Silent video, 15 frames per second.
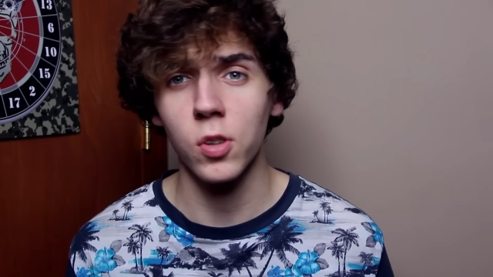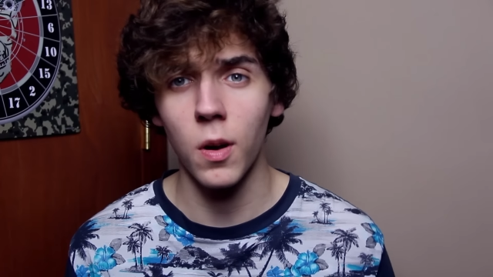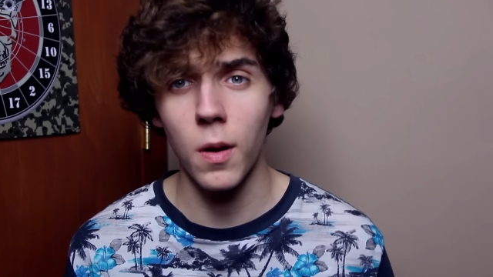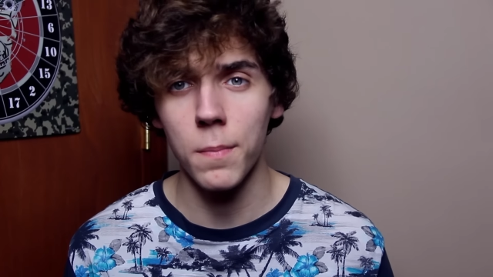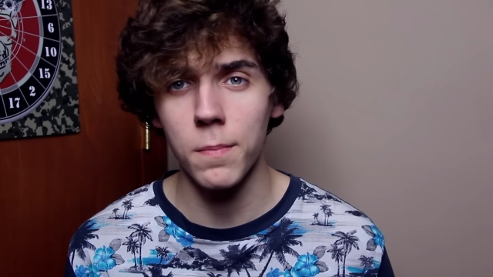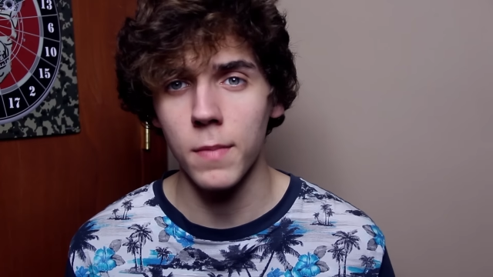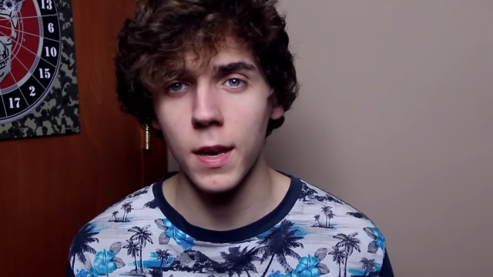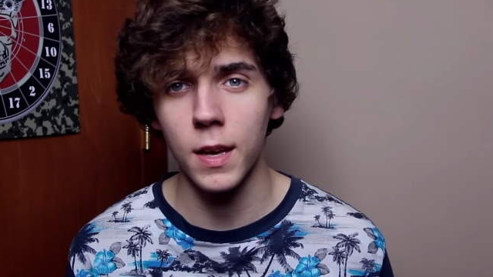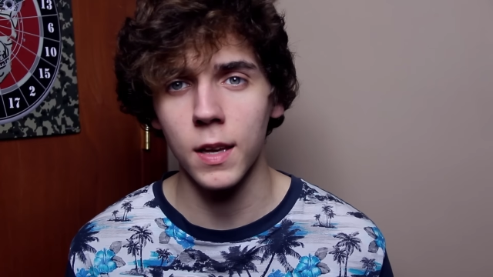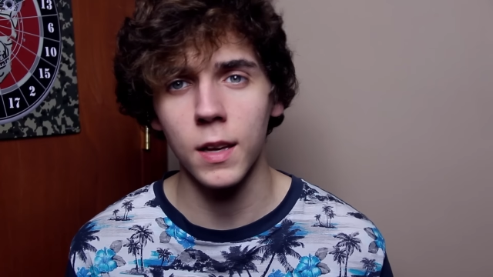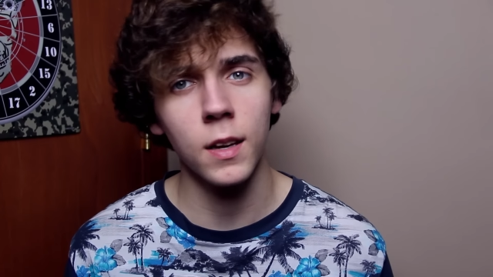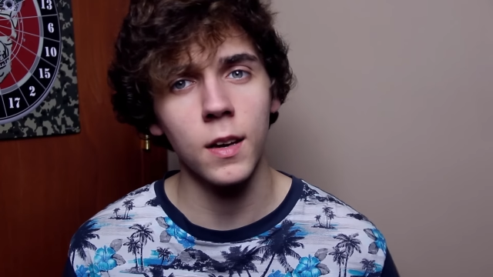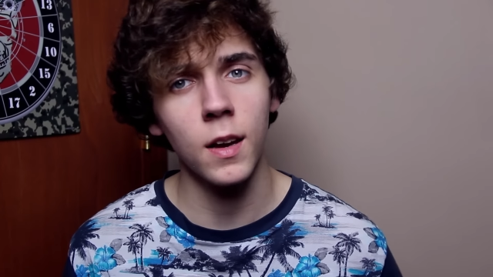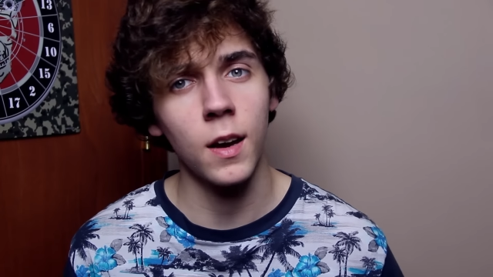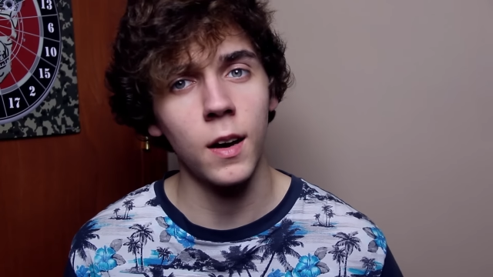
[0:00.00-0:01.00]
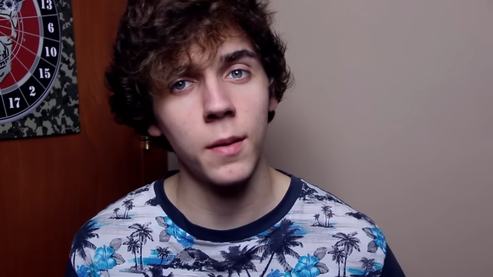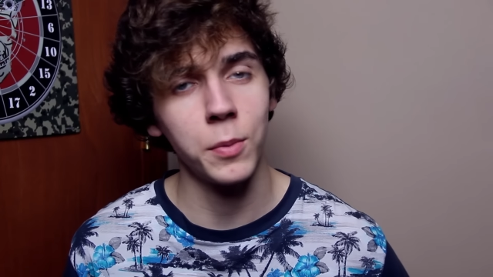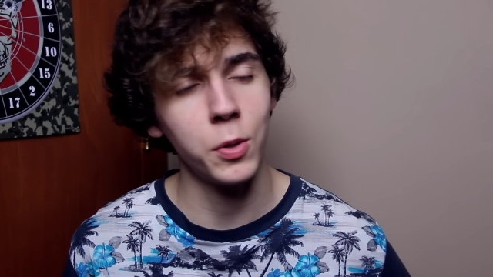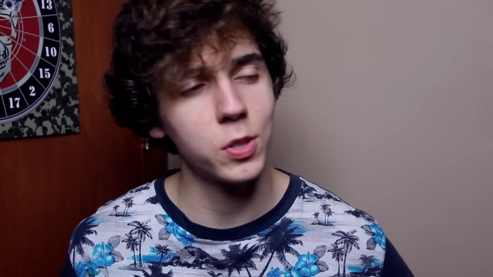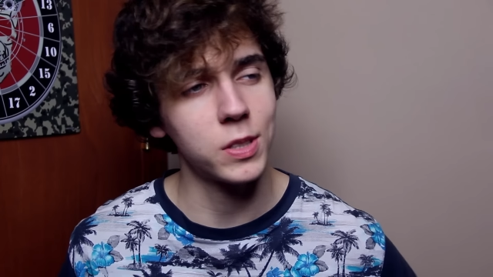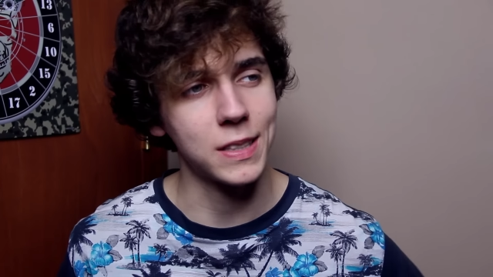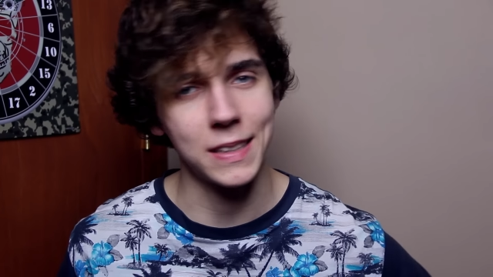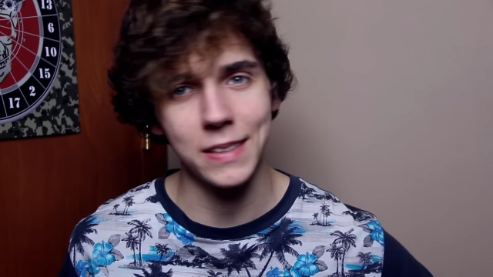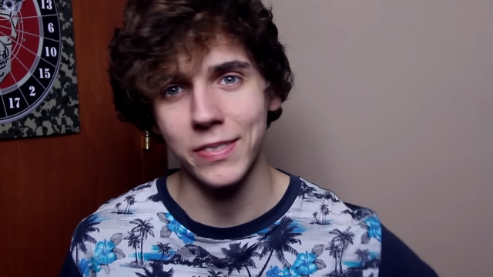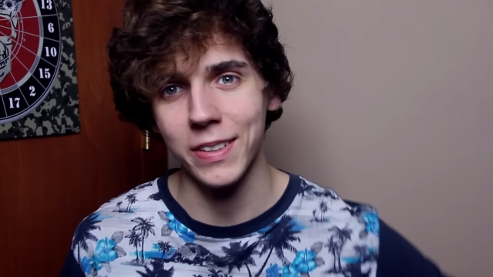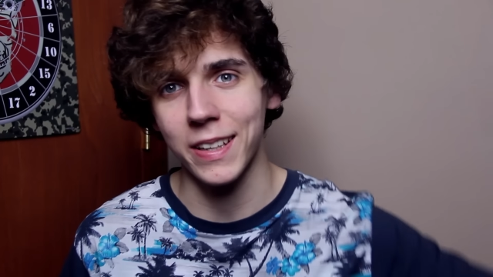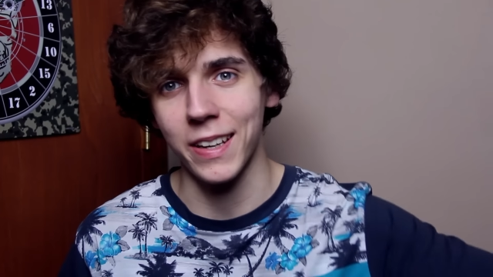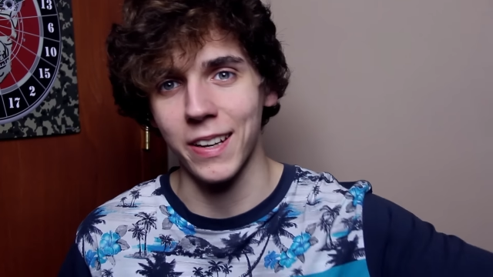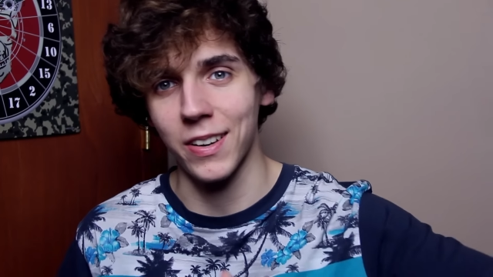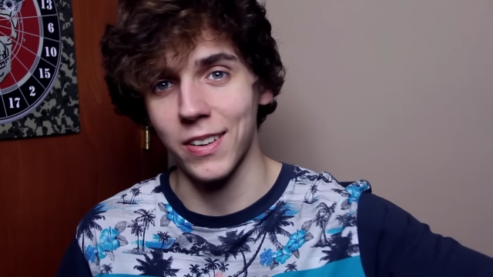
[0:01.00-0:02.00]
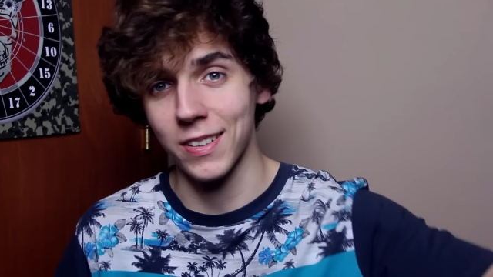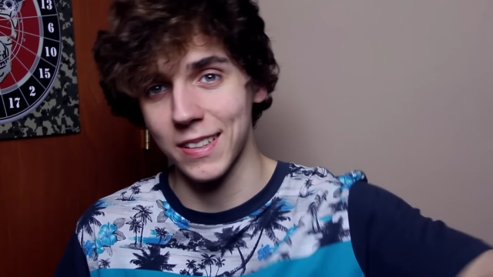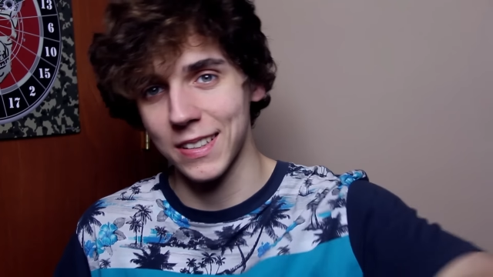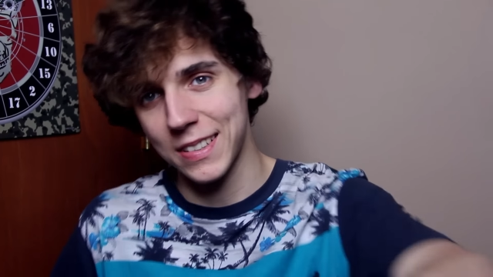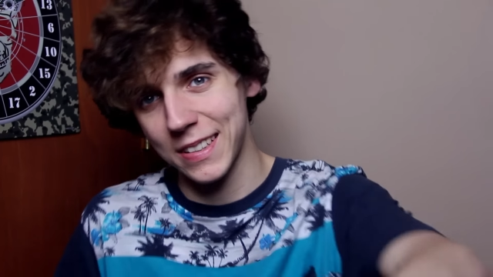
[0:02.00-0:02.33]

so I'm making a Musical.ly video.